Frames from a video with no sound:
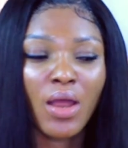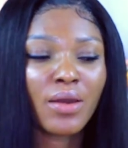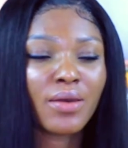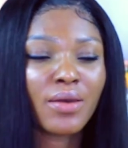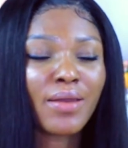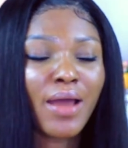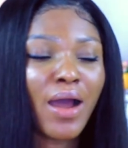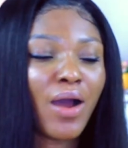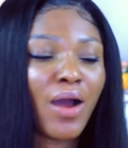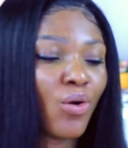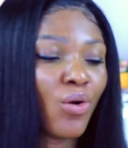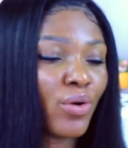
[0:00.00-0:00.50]

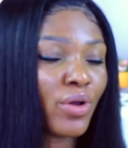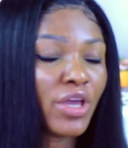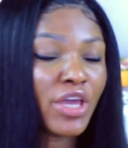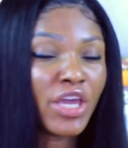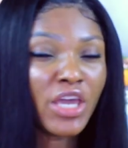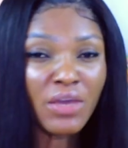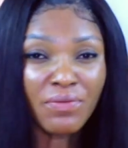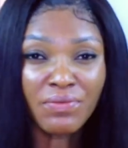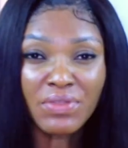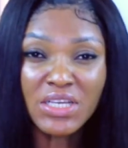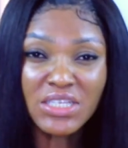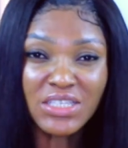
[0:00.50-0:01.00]
Now,
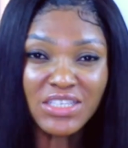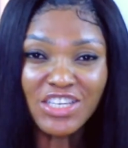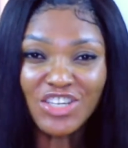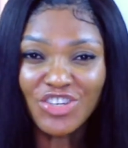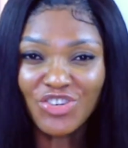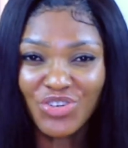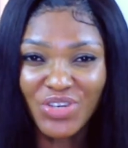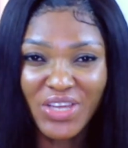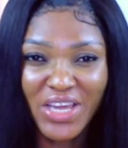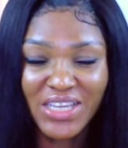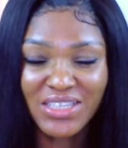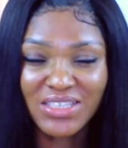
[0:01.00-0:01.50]
if these
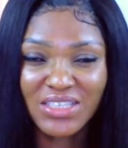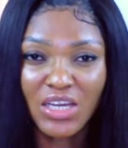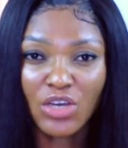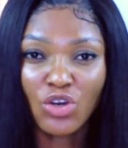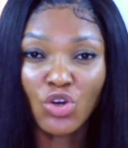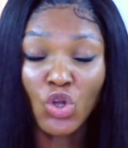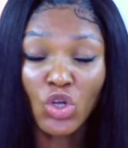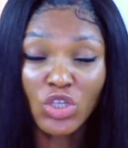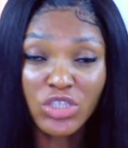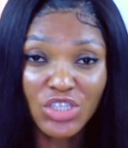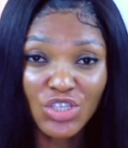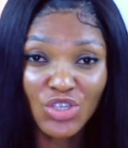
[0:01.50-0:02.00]
ingredients are
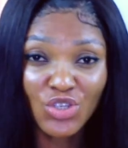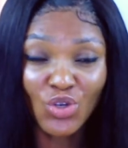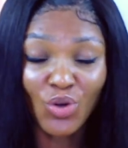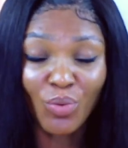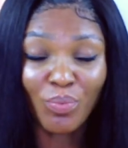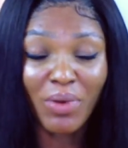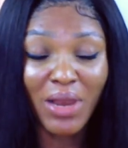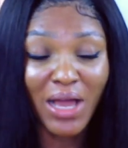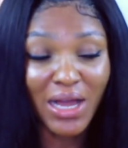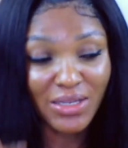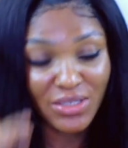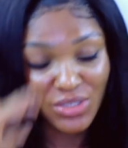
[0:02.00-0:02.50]
not in your
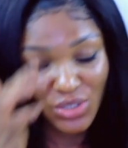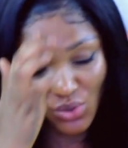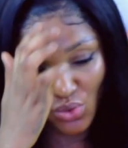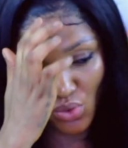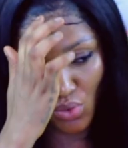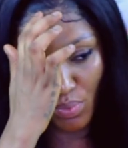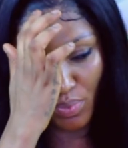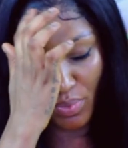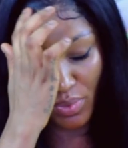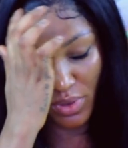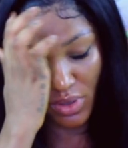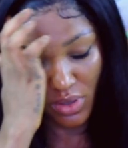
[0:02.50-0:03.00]
black
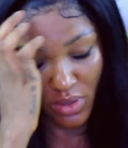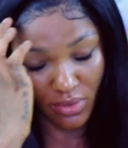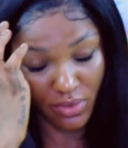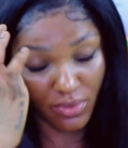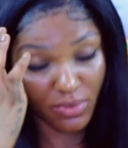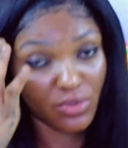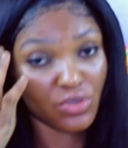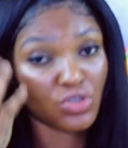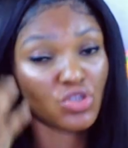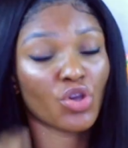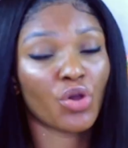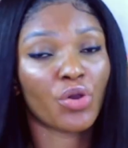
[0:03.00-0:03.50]
soap,
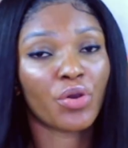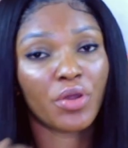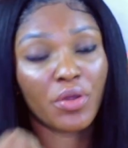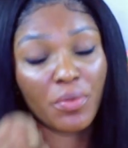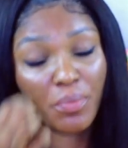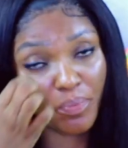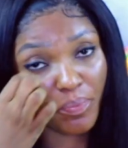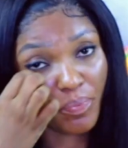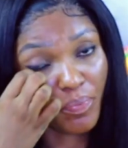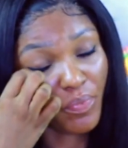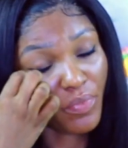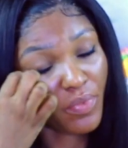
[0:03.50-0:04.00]

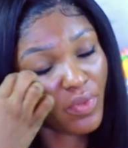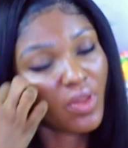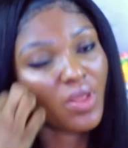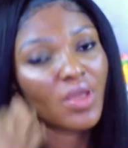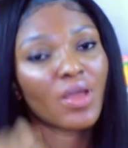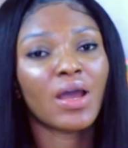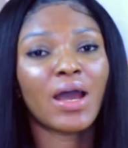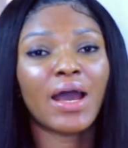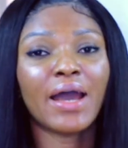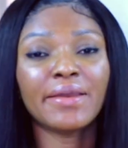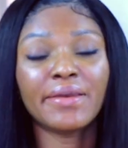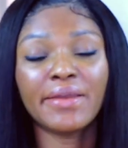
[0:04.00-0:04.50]
sorry,
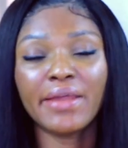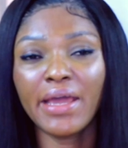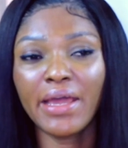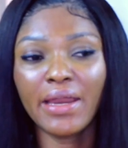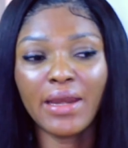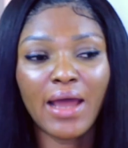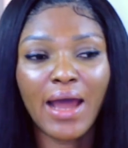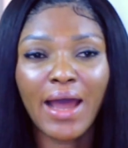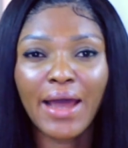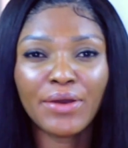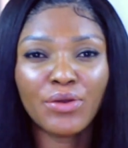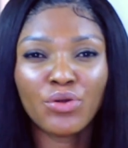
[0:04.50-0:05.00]

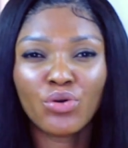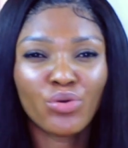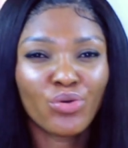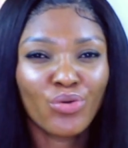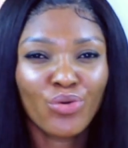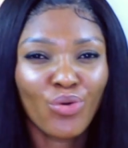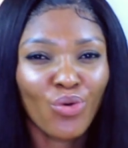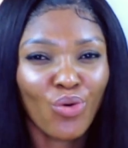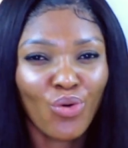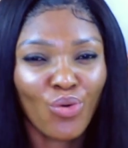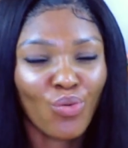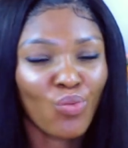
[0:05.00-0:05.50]
then I don't
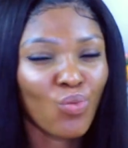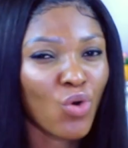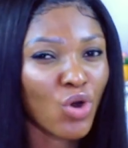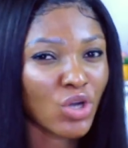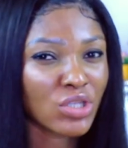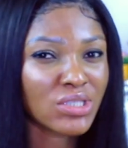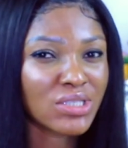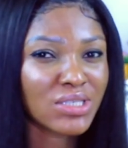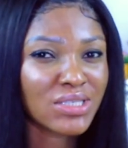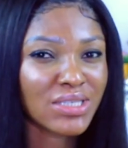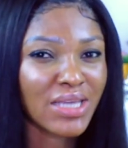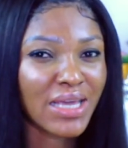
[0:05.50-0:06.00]
know
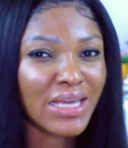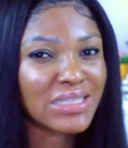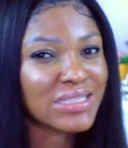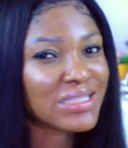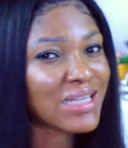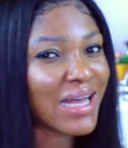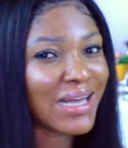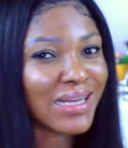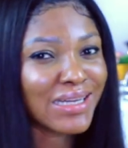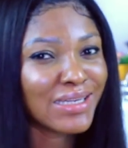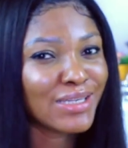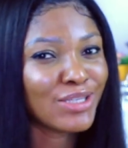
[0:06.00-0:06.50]
what
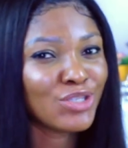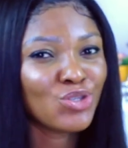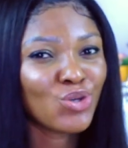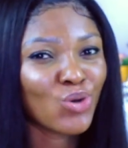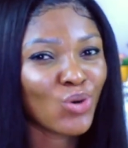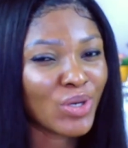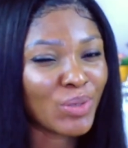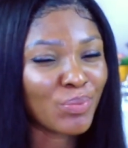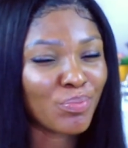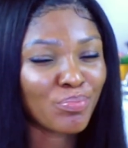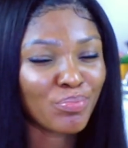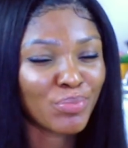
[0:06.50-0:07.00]
exactly
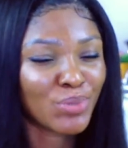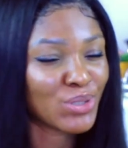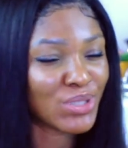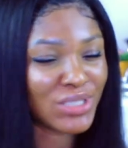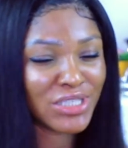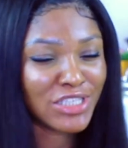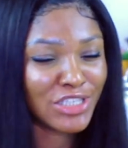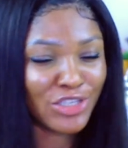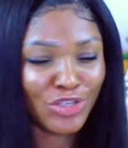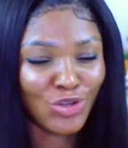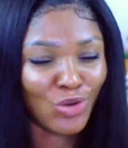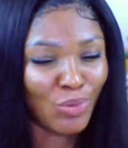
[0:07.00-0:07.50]
you're
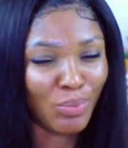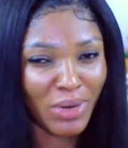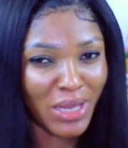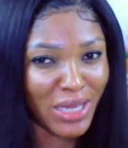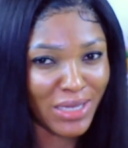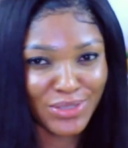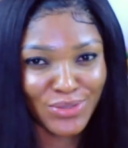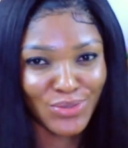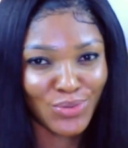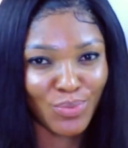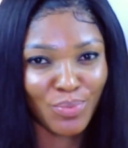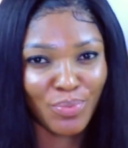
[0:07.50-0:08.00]
putting in your
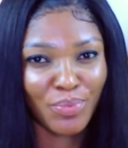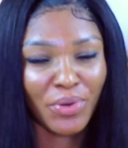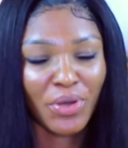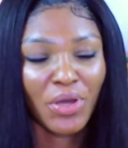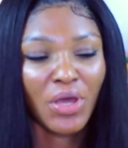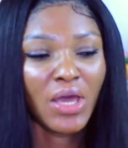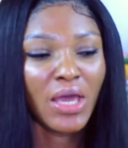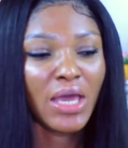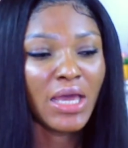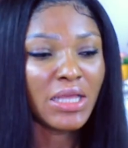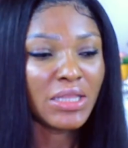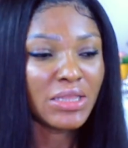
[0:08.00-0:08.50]
black soap.
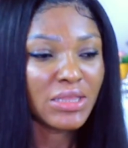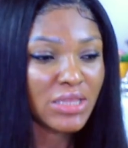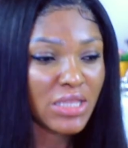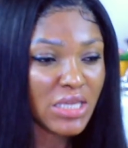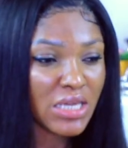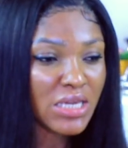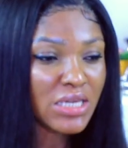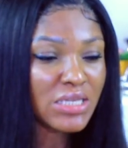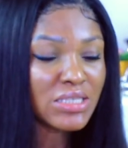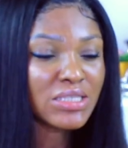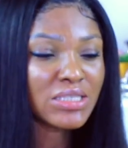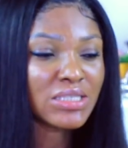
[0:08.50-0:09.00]

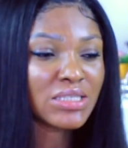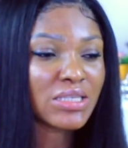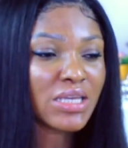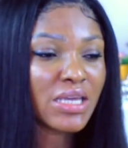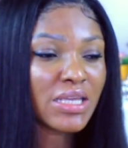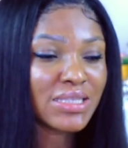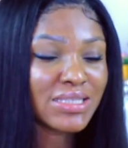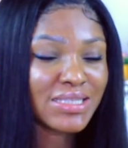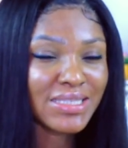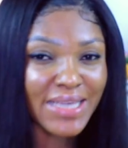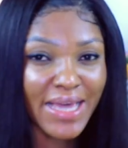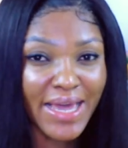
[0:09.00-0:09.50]
These
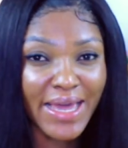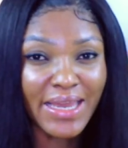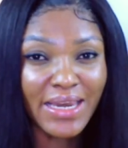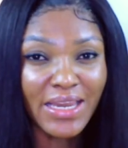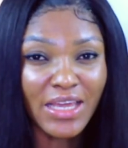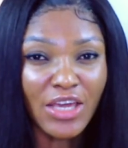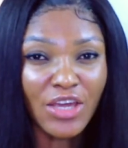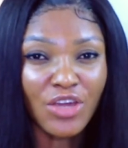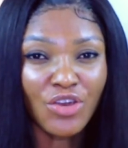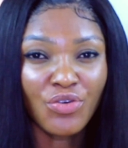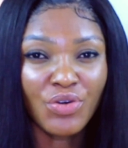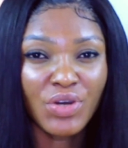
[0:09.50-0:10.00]

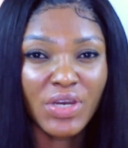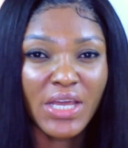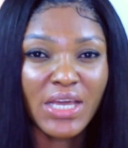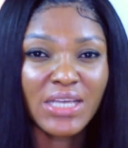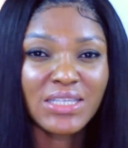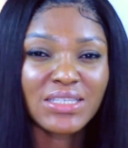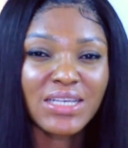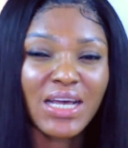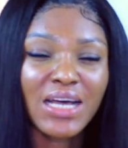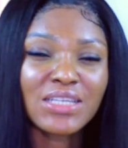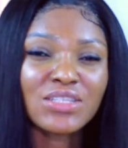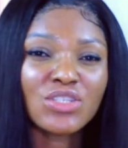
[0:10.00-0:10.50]
10
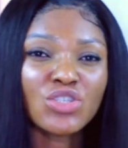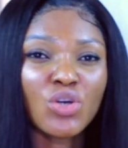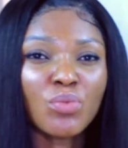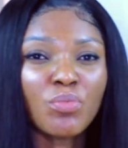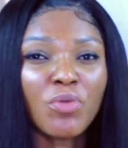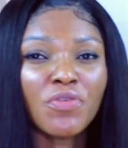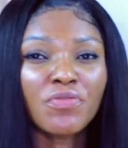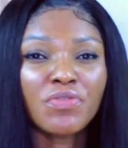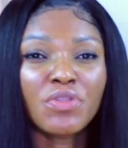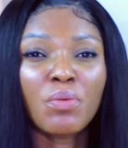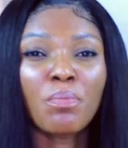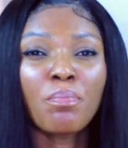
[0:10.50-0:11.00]
ingredients are some
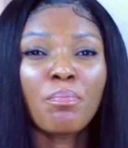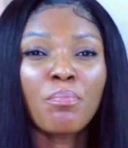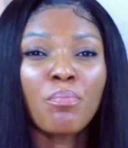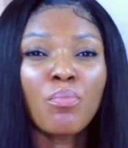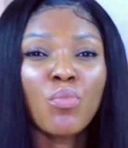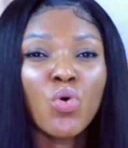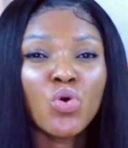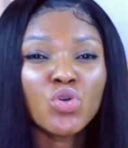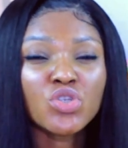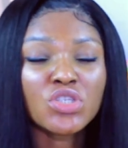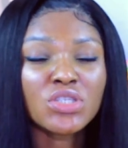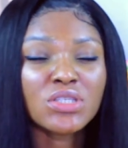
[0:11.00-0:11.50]
of the
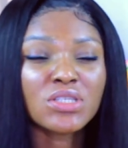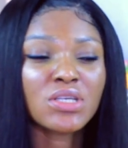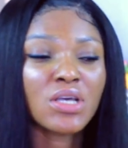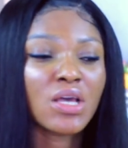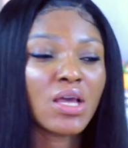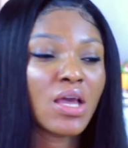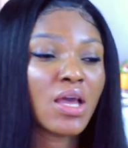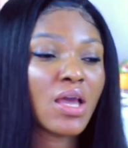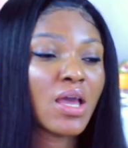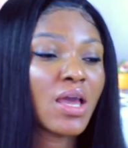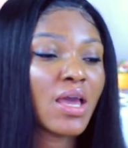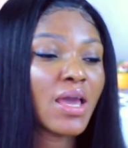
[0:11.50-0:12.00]
most
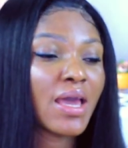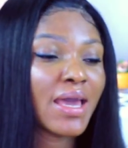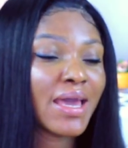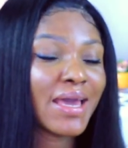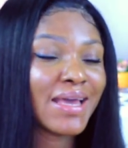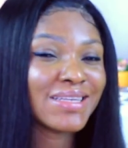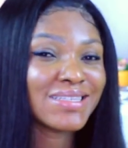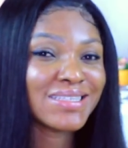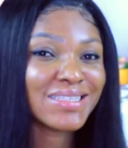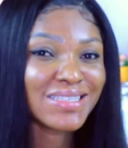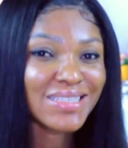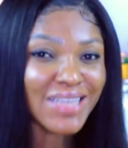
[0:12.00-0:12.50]

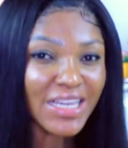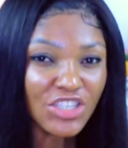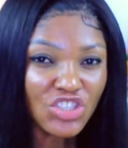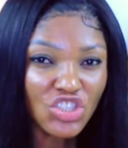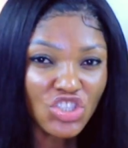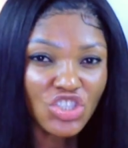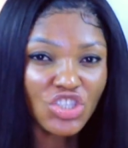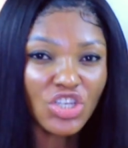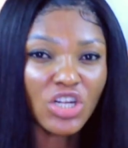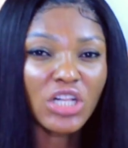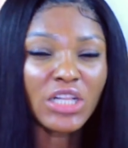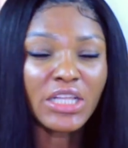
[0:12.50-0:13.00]

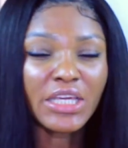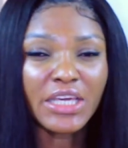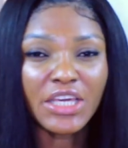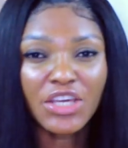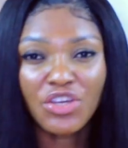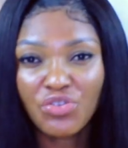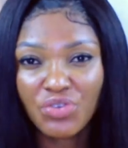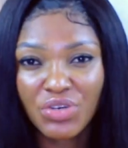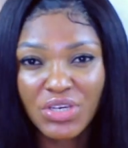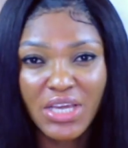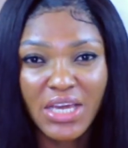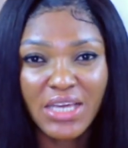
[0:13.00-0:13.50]
essential
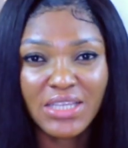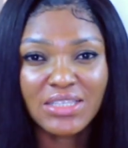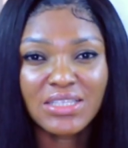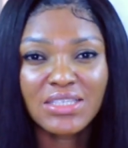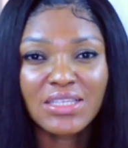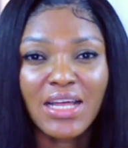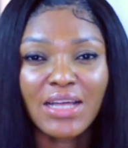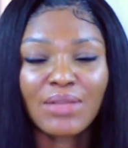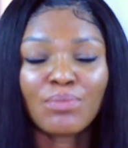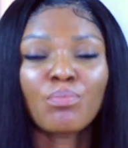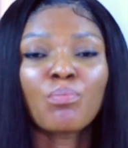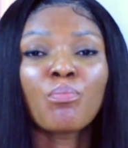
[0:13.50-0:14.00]
ingredients
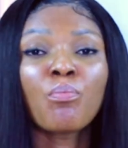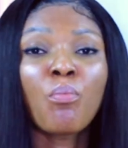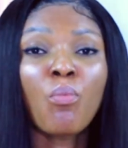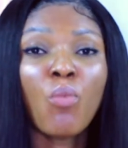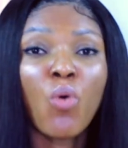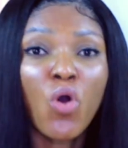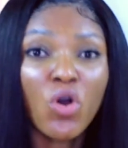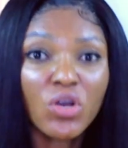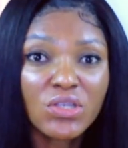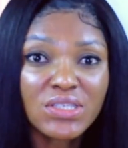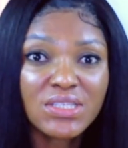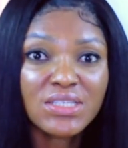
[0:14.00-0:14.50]
that
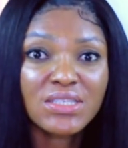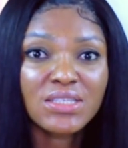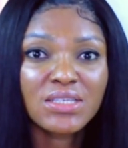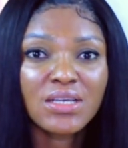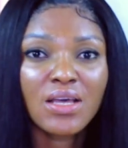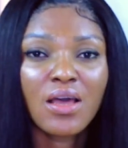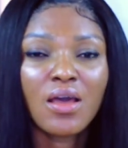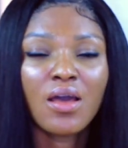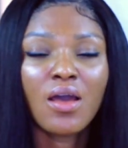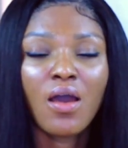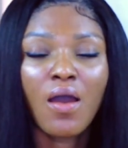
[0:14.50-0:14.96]
must